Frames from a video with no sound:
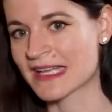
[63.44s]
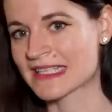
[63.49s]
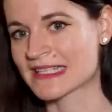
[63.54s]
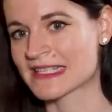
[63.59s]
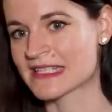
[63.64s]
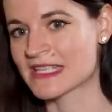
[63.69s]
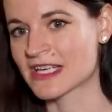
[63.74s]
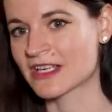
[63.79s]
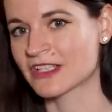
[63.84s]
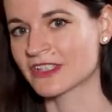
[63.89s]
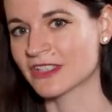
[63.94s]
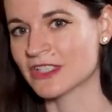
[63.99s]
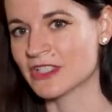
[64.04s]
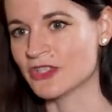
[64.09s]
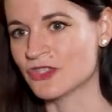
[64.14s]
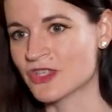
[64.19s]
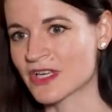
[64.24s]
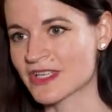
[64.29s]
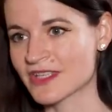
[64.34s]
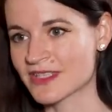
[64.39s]
necessarily
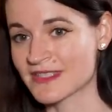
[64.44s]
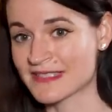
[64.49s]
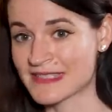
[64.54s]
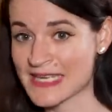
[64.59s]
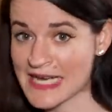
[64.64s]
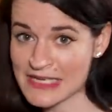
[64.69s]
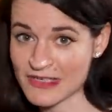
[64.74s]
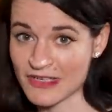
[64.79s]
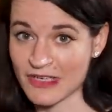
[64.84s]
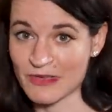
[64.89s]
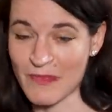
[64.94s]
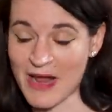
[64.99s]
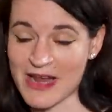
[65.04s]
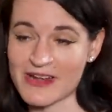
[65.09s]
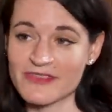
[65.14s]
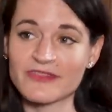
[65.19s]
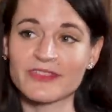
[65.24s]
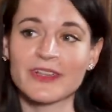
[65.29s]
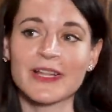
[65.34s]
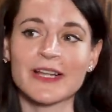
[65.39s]
just standard
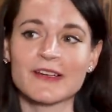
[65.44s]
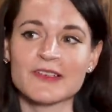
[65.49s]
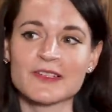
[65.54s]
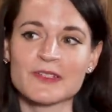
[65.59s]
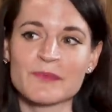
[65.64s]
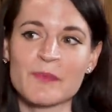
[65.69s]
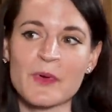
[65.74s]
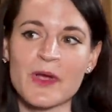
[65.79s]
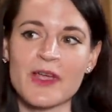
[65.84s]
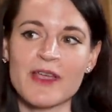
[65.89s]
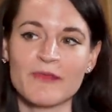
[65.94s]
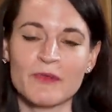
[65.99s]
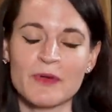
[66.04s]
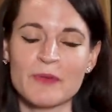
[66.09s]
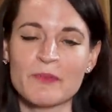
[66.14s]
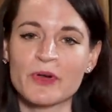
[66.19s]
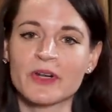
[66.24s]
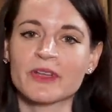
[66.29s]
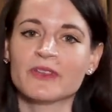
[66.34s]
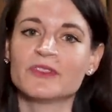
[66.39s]
Mind Flayers, but if we
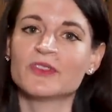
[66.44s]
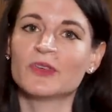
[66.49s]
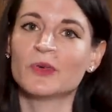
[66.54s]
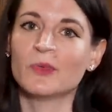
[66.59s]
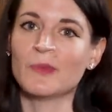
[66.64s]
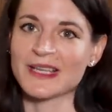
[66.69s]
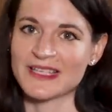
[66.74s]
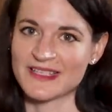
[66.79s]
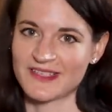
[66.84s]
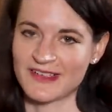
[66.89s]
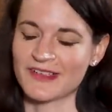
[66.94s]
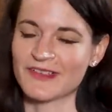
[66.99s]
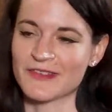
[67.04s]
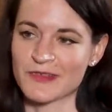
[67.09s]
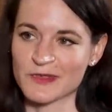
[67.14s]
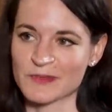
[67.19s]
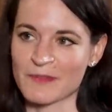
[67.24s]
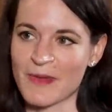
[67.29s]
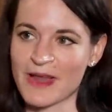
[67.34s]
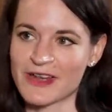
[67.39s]
put a twist on
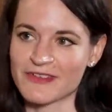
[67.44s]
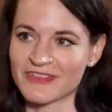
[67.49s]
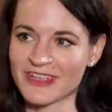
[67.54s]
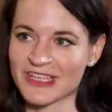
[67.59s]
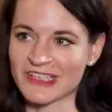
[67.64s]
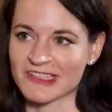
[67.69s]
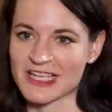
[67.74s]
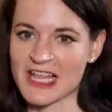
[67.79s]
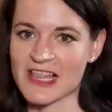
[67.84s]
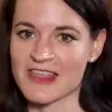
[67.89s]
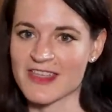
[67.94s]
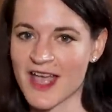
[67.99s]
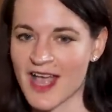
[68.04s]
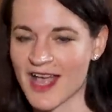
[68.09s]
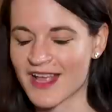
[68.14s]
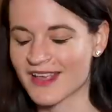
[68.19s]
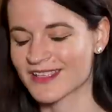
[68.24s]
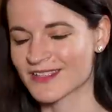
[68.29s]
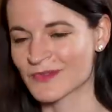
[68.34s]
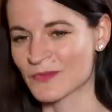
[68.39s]
those Mind Flayers. And
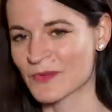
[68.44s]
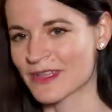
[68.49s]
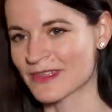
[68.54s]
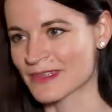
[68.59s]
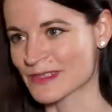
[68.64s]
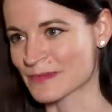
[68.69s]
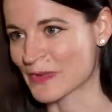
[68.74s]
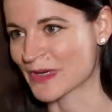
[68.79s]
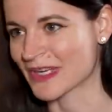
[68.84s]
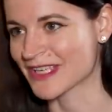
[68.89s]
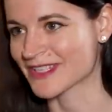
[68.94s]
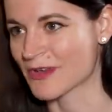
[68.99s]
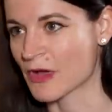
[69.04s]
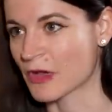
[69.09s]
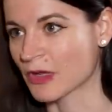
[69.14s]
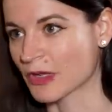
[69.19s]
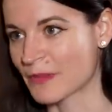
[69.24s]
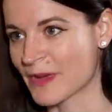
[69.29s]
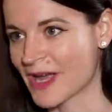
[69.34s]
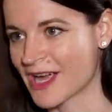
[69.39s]
that is what this book is
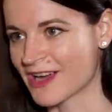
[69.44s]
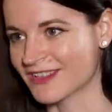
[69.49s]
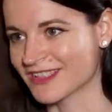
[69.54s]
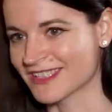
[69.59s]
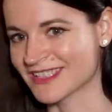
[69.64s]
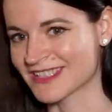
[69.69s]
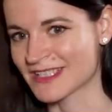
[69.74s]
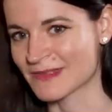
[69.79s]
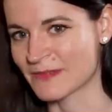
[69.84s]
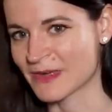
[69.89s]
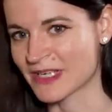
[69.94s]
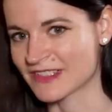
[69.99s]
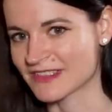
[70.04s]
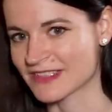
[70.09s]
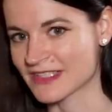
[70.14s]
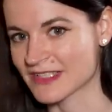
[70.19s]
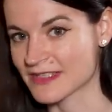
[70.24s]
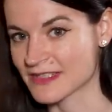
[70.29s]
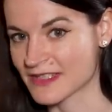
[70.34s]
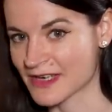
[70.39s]
all about. It's about
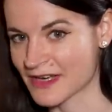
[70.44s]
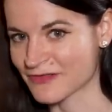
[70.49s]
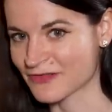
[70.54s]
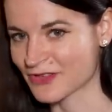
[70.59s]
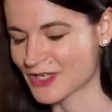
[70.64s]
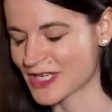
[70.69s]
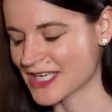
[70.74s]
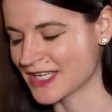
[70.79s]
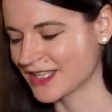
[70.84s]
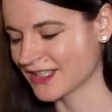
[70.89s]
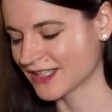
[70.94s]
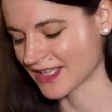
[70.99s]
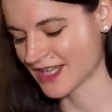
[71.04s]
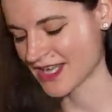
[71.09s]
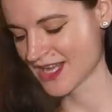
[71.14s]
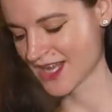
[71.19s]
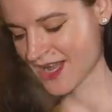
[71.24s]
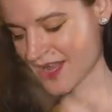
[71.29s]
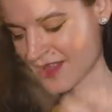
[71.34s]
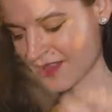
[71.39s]
discovering
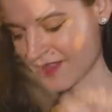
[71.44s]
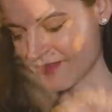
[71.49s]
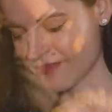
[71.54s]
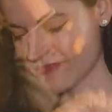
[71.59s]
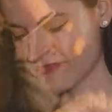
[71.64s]
the